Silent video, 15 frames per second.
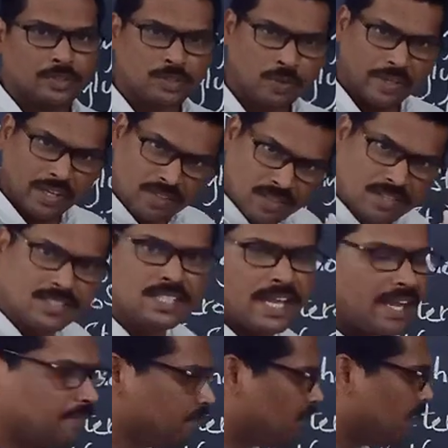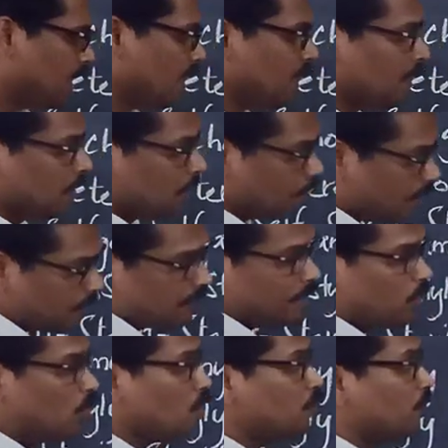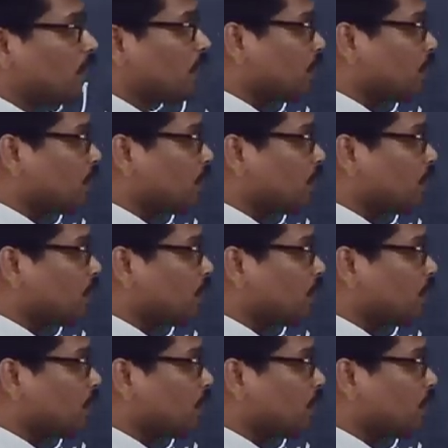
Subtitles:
So in the same way, when we go for